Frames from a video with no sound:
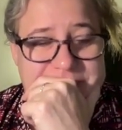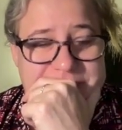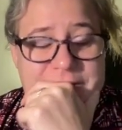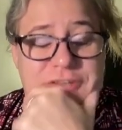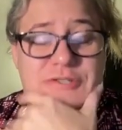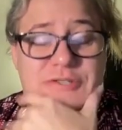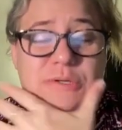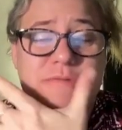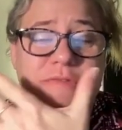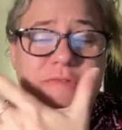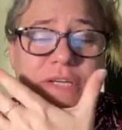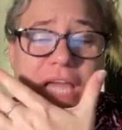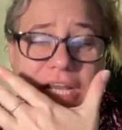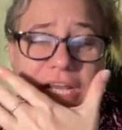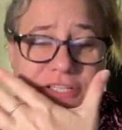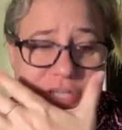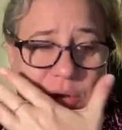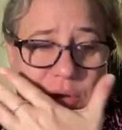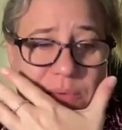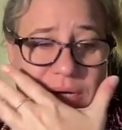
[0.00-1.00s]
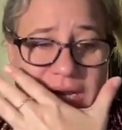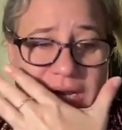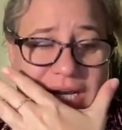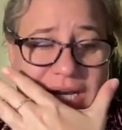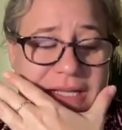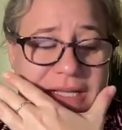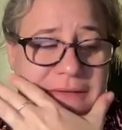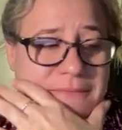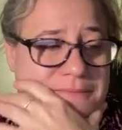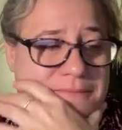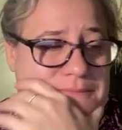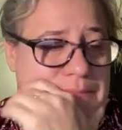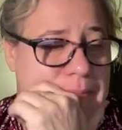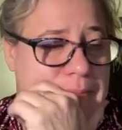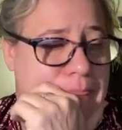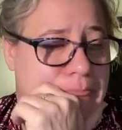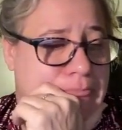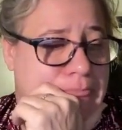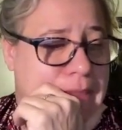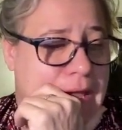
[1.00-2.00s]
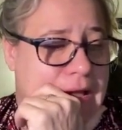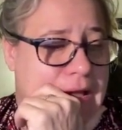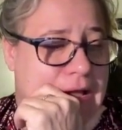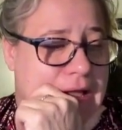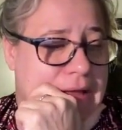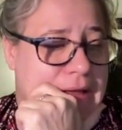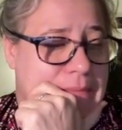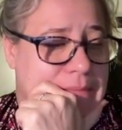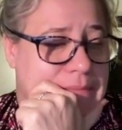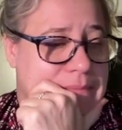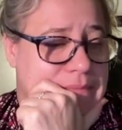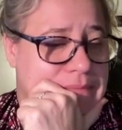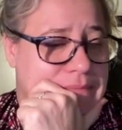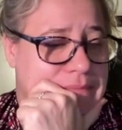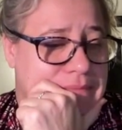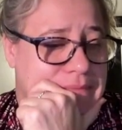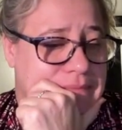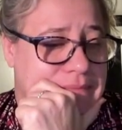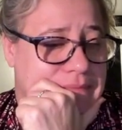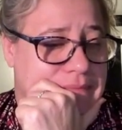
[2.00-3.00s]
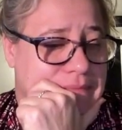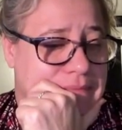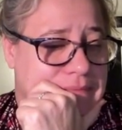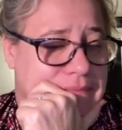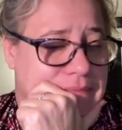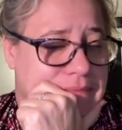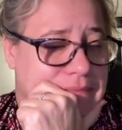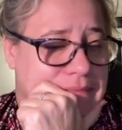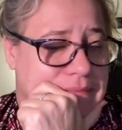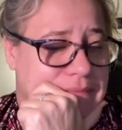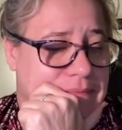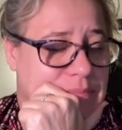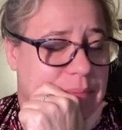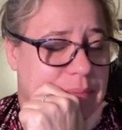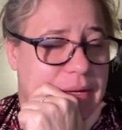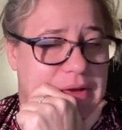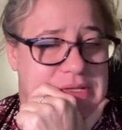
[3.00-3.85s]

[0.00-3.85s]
Truthfully, I don't need it. But